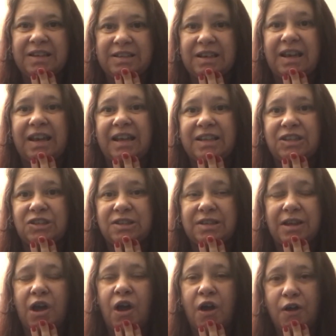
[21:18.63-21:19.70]
let's
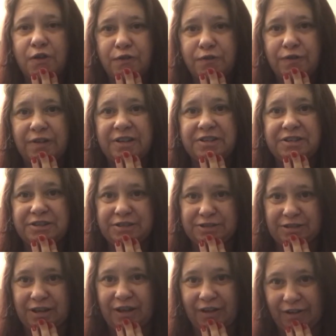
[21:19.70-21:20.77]
hopefully
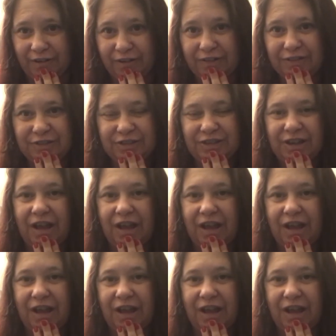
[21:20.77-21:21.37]
start